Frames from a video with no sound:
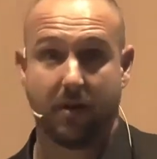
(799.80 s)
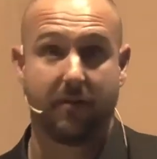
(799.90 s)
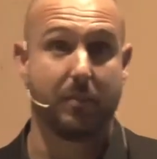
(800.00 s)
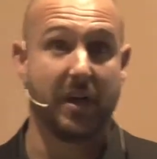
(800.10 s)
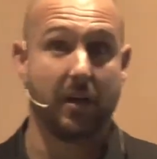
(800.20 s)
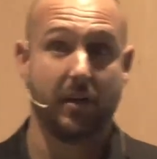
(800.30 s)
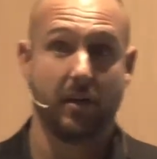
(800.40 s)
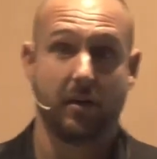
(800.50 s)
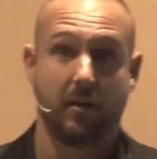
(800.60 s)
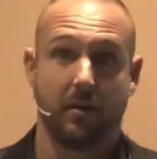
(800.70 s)
of a
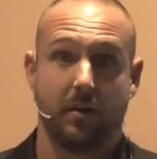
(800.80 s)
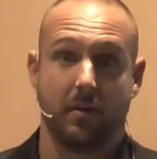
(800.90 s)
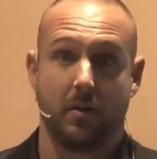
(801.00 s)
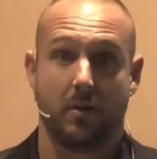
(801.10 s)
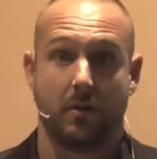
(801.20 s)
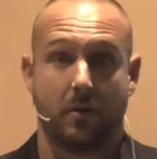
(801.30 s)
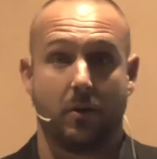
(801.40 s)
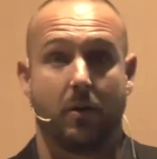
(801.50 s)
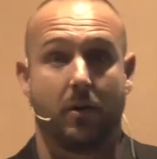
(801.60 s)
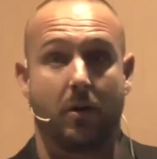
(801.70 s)
building
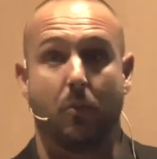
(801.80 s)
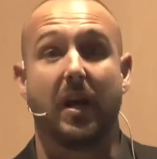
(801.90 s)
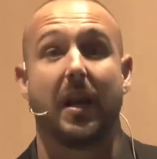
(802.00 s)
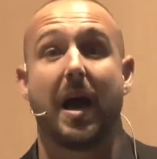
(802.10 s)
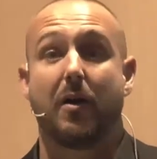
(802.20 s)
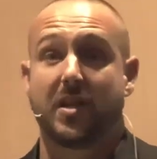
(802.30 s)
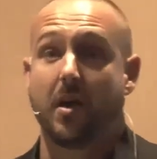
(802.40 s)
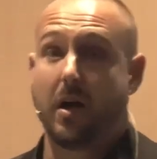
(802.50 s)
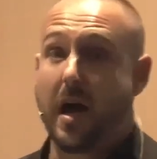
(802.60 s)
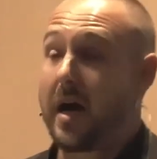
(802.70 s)
will allow
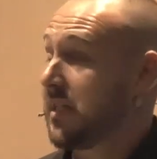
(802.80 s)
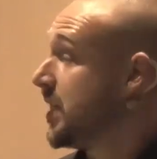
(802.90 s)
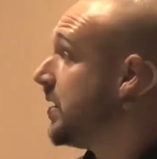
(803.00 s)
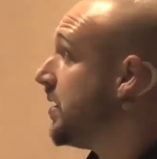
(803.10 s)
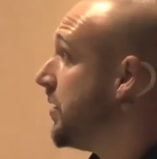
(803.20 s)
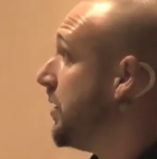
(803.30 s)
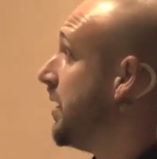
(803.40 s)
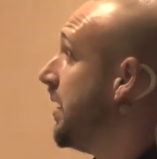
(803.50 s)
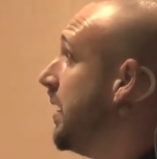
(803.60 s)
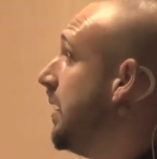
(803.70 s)
us to
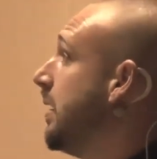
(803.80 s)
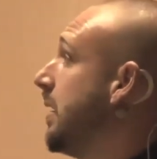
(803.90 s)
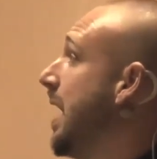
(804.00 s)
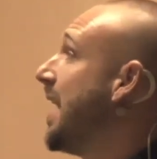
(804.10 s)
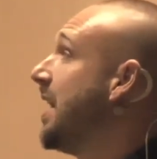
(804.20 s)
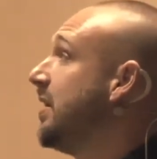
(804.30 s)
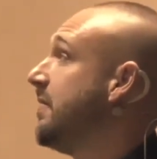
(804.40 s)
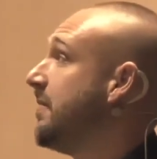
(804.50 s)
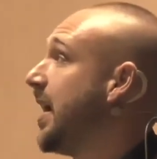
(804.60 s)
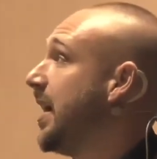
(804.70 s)

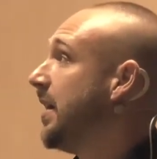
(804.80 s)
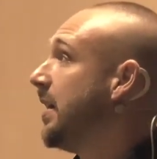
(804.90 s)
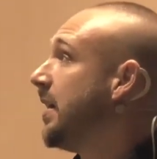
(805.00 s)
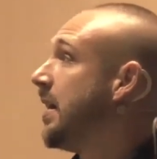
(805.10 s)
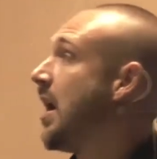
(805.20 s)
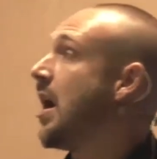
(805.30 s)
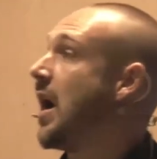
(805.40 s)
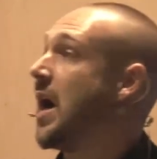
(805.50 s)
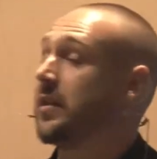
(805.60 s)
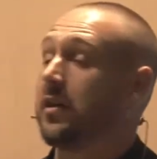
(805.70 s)
identify
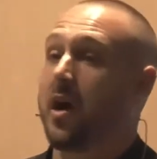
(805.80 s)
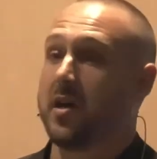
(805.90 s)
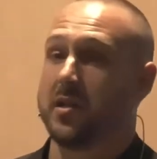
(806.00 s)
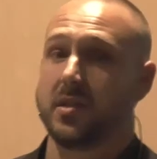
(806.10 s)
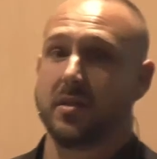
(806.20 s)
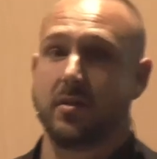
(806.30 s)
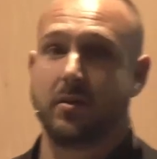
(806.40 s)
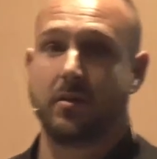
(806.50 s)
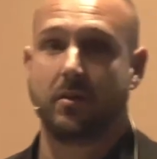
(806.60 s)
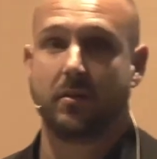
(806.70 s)
other costs
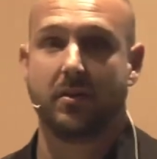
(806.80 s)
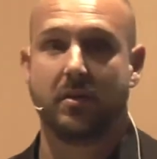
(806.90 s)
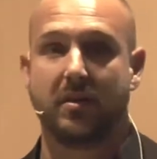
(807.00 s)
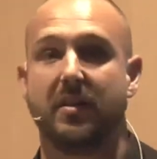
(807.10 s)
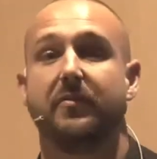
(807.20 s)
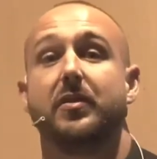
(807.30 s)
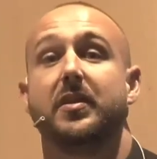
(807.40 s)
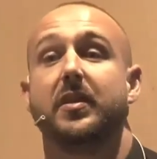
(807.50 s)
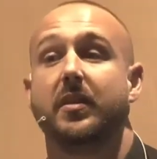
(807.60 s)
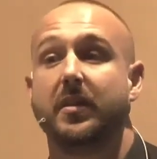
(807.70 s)

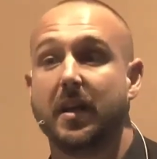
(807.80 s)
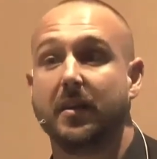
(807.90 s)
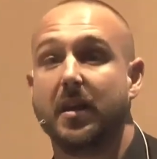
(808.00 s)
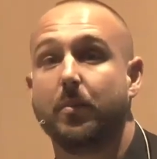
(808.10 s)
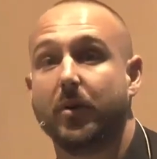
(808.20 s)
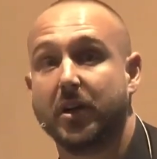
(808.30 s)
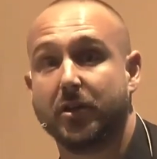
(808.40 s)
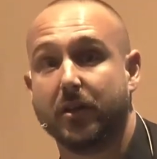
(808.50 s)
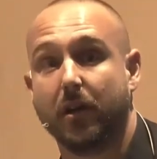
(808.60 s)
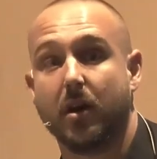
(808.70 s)
different than the
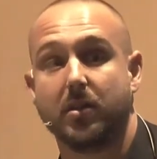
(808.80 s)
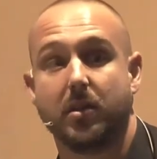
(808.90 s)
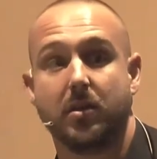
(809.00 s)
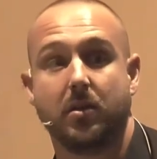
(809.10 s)
operational cost.